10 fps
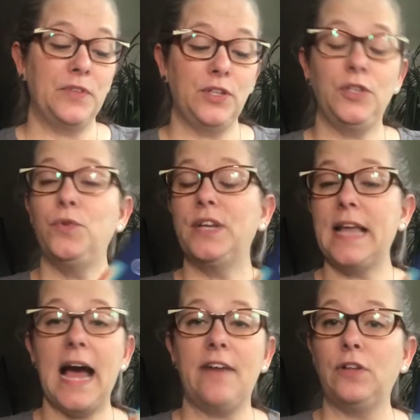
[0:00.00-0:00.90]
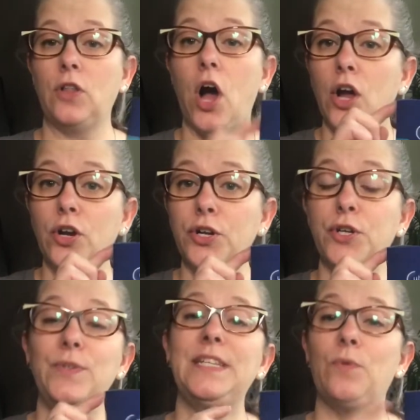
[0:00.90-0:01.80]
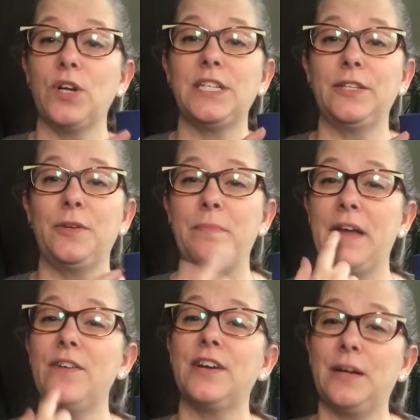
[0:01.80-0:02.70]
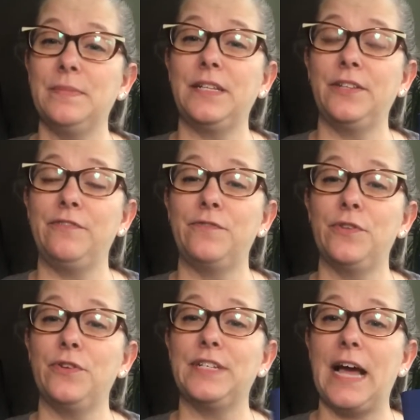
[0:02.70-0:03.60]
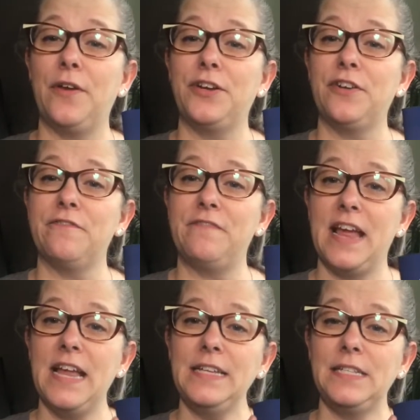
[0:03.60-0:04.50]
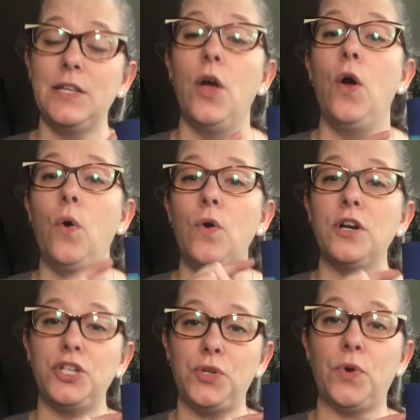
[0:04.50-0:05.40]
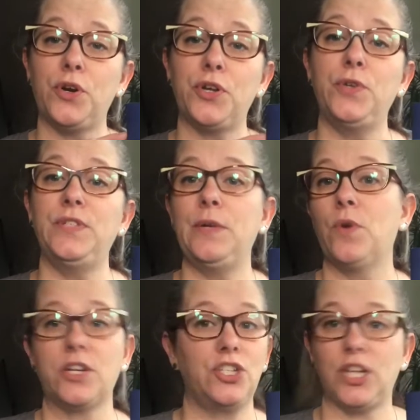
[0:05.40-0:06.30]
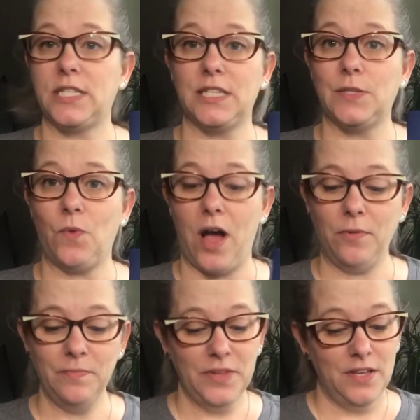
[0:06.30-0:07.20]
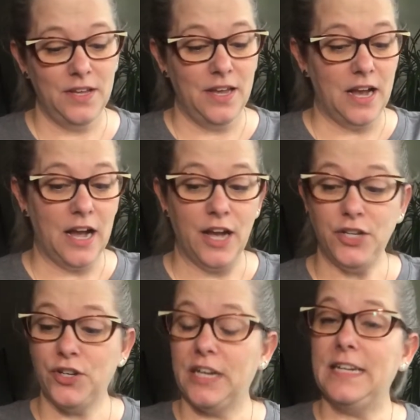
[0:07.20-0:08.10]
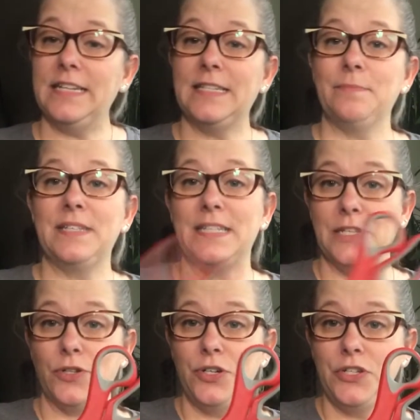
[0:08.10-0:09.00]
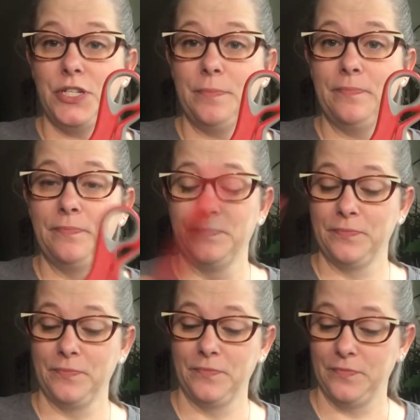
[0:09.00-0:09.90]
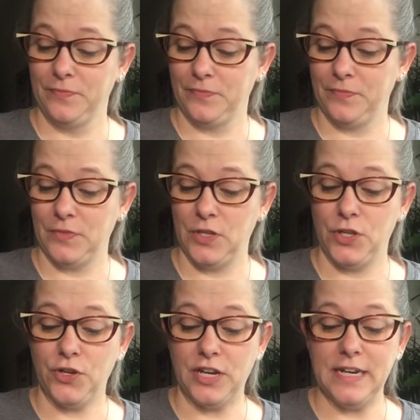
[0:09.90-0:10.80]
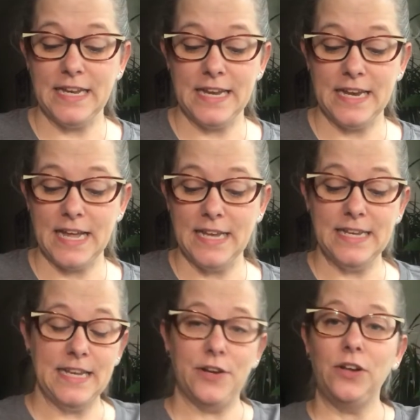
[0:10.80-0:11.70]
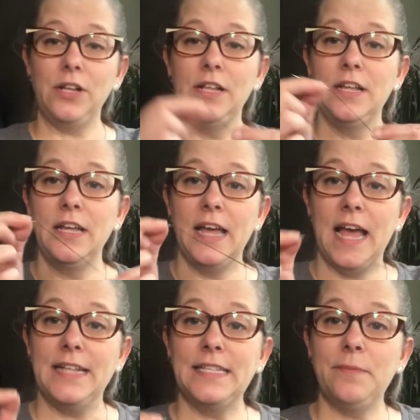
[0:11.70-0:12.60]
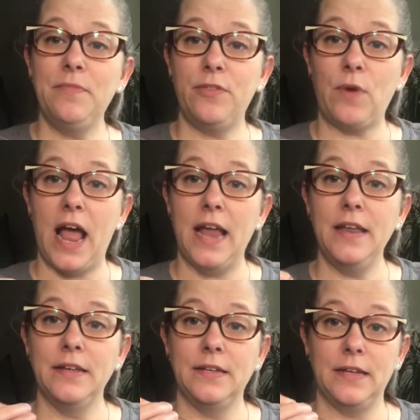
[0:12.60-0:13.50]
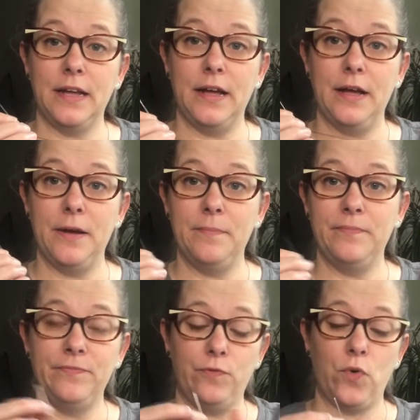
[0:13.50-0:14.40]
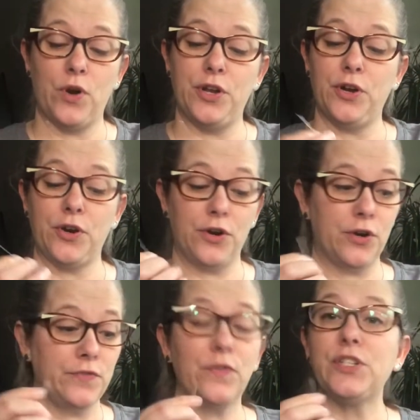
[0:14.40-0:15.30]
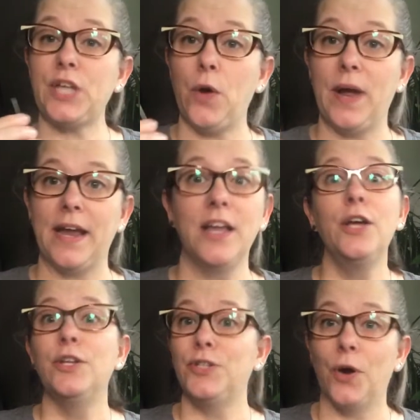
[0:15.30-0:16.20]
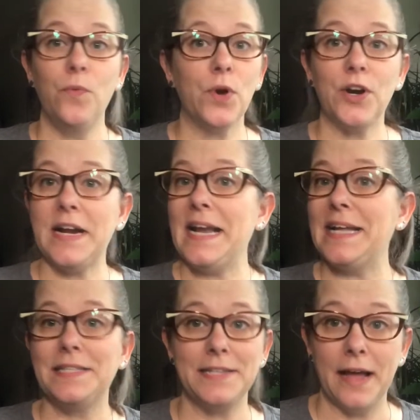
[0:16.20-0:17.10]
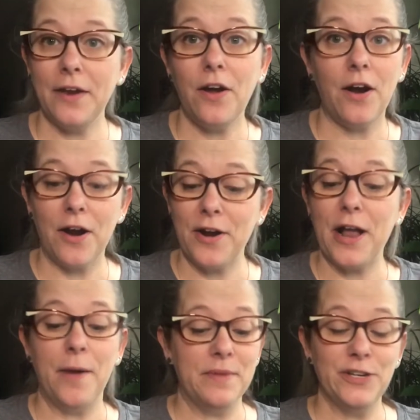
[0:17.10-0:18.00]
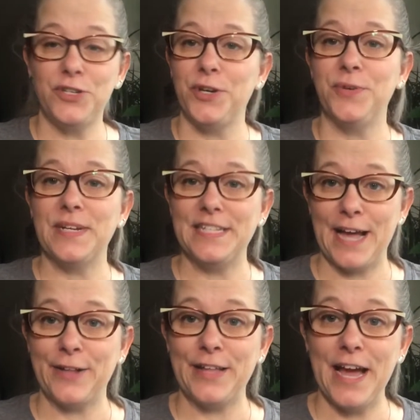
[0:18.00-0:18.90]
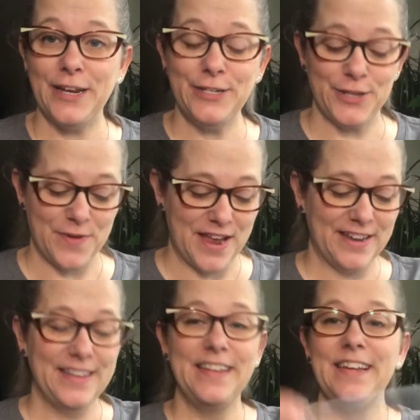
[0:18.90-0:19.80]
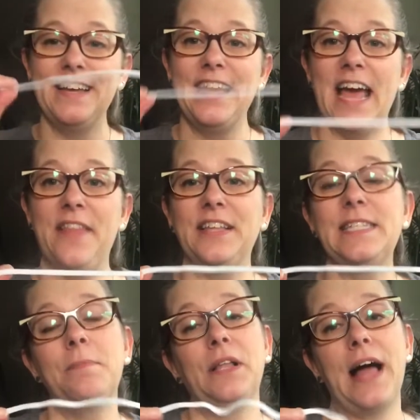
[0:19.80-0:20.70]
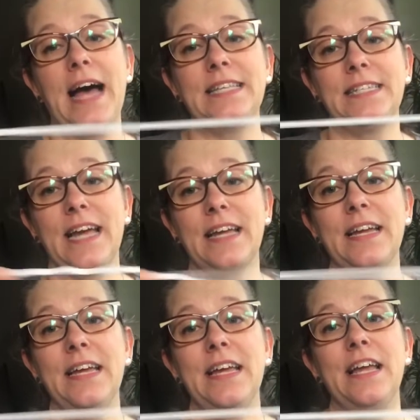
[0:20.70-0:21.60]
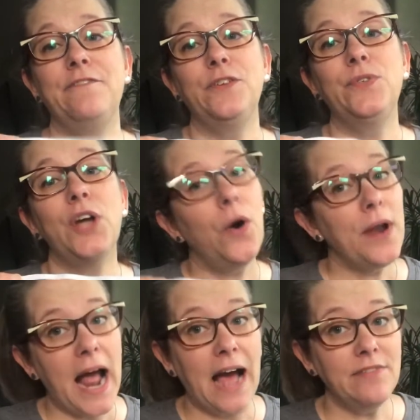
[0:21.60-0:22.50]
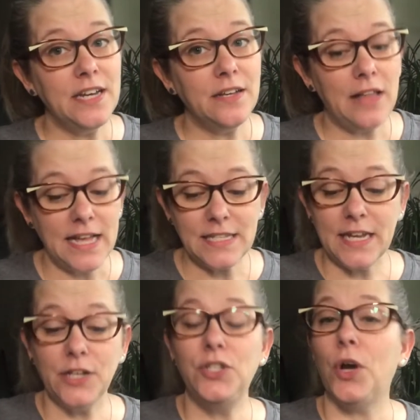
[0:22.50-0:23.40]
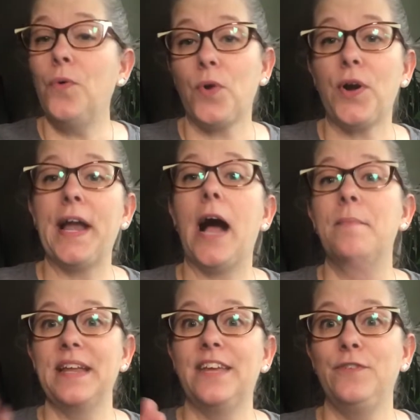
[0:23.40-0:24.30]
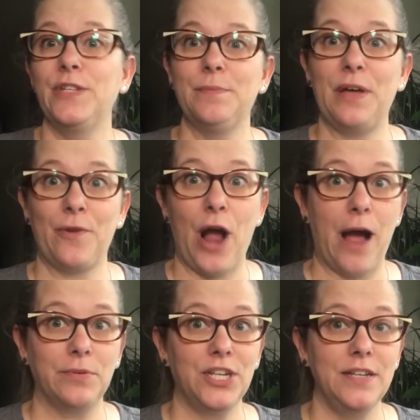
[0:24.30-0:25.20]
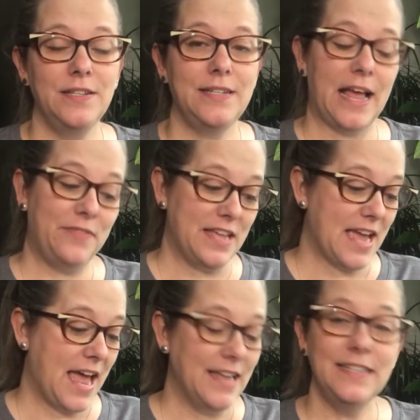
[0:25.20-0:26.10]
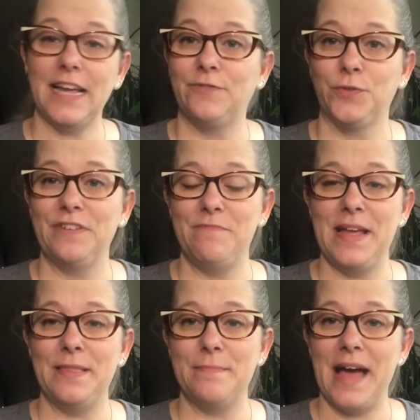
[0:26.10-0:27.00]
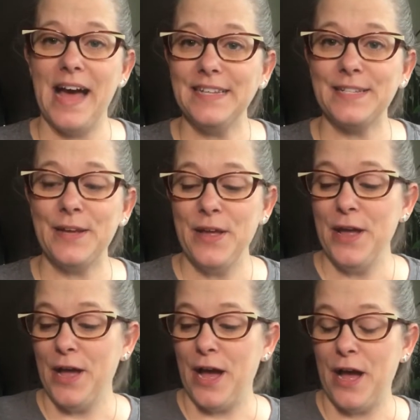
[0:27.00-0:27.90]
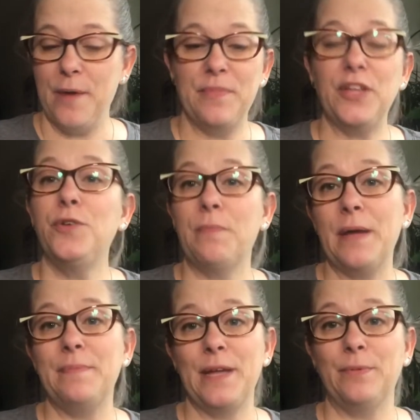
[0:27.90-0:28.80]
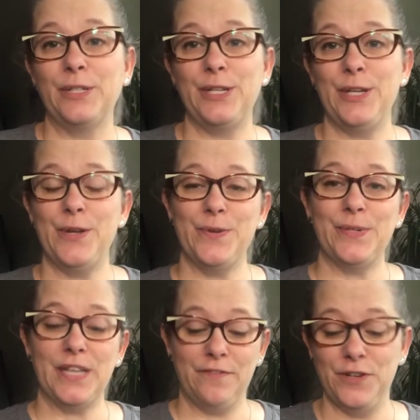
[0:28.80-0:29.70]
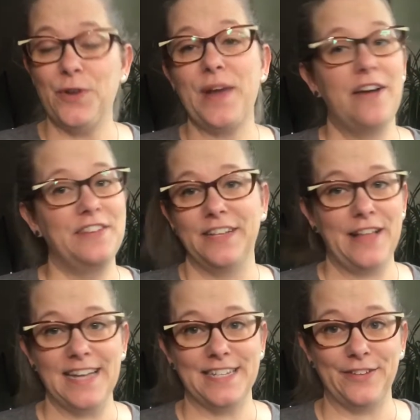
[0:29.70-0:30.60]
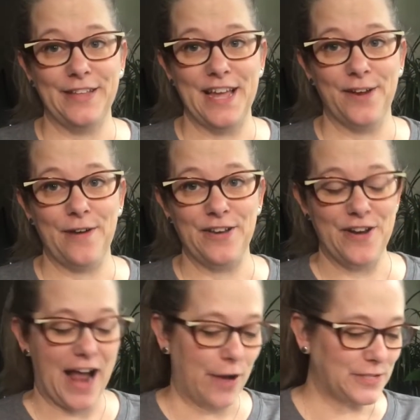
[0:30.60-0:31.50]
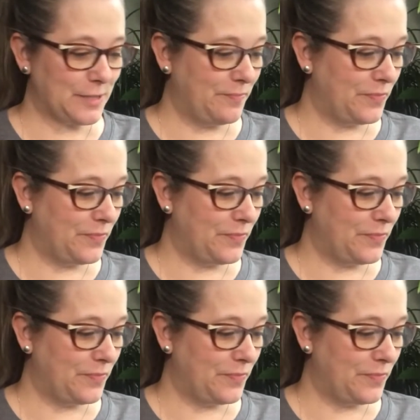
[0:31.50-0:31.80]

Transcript: You can have a longer koozie, works a little better. It comes a little further down on your face, or a shorter koozie works just as well. You're going to need some scissors. You're going to need a needle and some thread for sewing. Don't worry, it's not hard. I'm going to show you exactly how to do it. And then some elastic. If you don't have any elastic, don't worry. I'm going to give you some other options at the end after we've made the mask that you might be able to use if you don't have any elastic laying around your house.